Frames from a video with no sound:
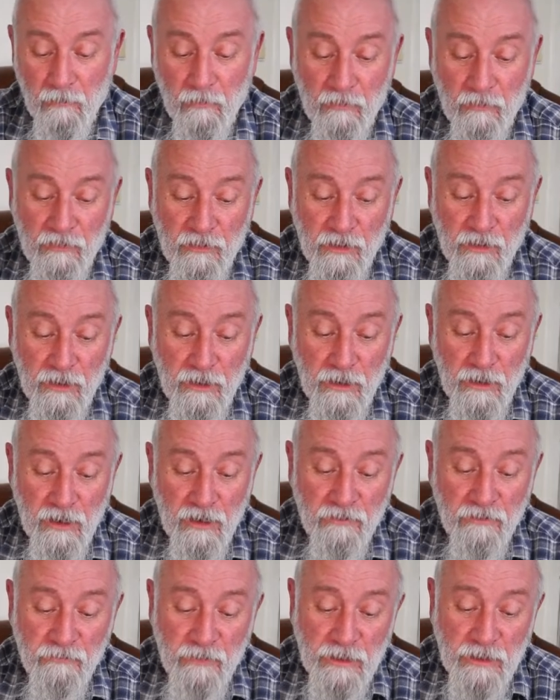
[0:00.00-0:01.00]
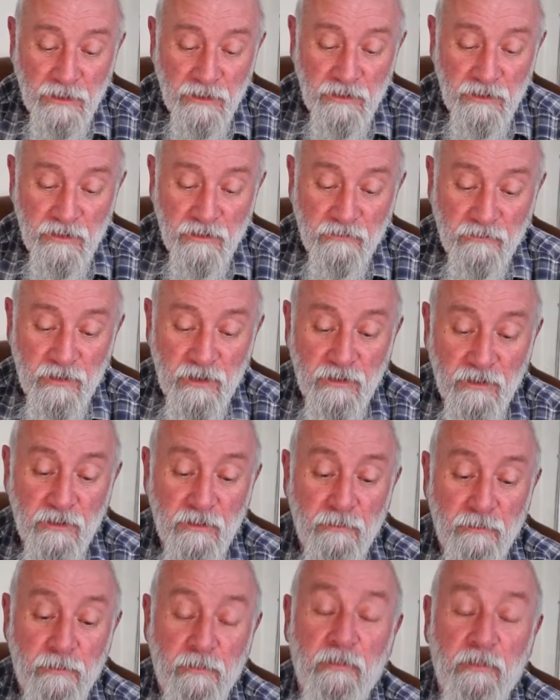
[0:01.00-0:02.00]
The advantage of the
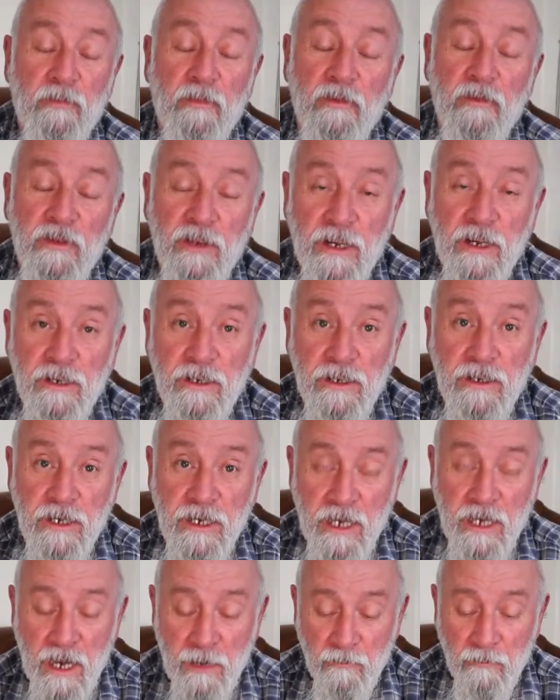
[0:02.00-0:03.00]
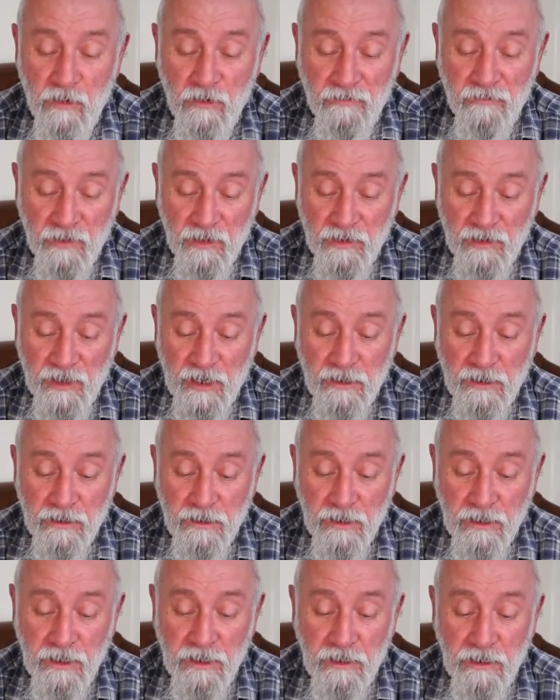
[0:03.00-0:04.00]
Zenit EM over the Zenit
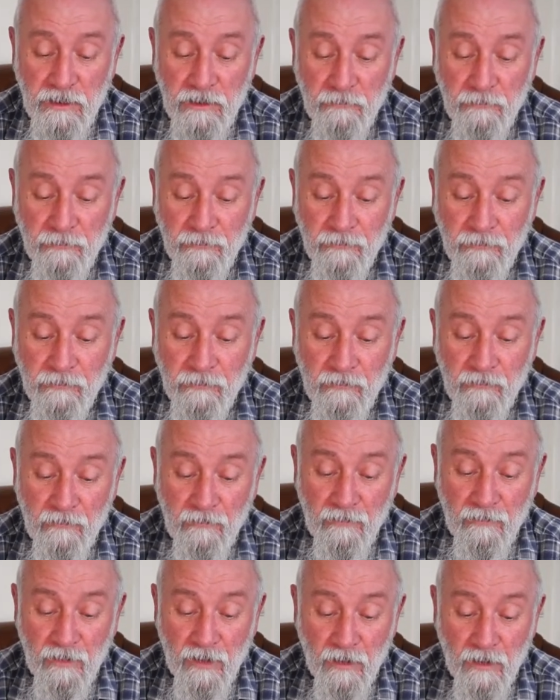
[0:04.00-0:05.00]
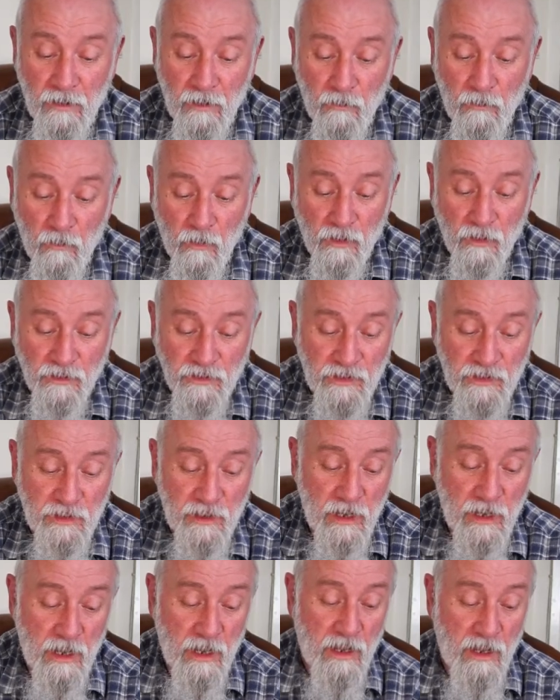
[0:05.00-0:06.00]
E was
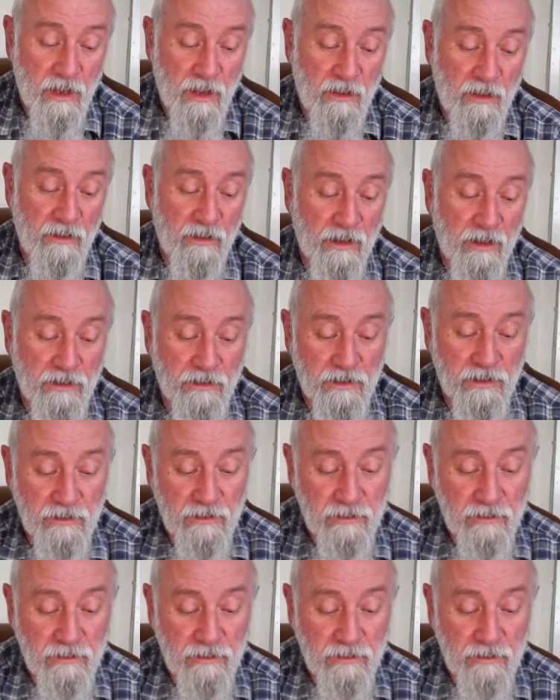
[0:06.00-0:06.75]
that